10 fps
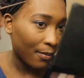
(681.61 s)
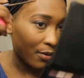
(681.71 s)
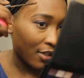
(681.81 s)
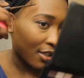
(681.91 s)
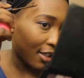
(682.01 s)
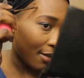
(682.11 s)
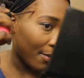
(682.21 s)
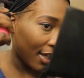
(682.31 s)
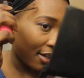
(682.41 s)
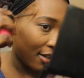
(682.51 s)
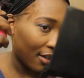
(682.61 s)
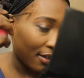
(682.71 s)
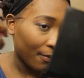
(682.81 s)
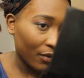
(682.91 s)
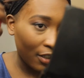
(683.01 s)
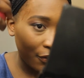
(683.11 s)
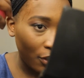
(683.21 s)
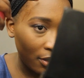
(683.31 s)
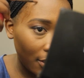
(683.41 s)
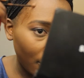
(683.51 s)
I'm just gonna make a
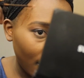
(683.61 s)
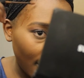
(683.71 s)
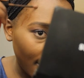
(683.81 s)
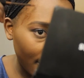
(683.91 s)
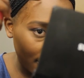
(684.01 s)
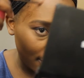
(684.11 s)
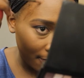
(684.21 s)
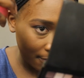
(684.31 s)
few little lines,